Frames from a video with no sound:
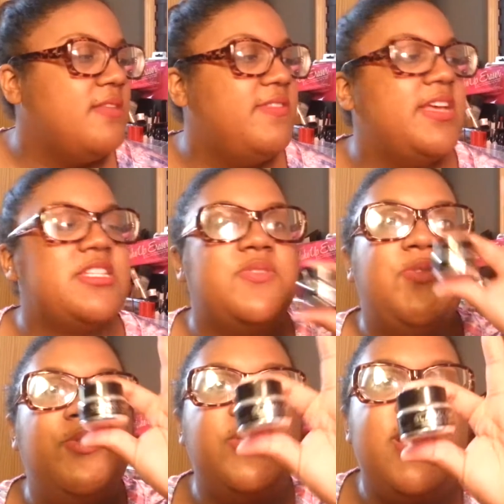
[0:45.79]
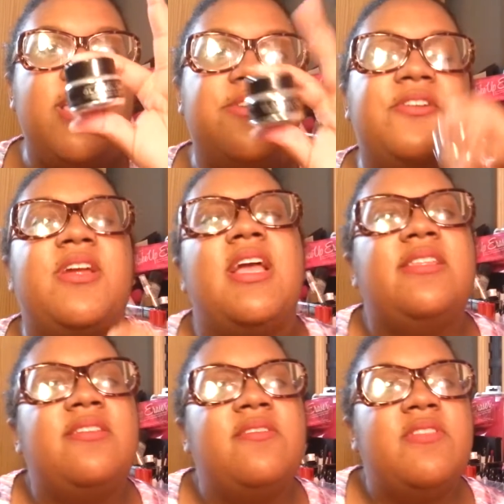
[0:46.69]
the exfoliator,
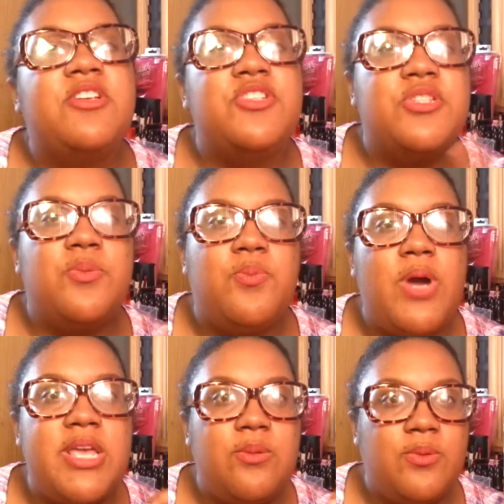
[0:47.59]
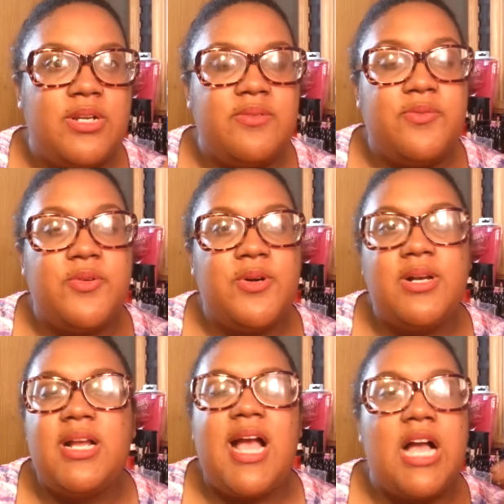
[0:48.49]
and then there's the white one for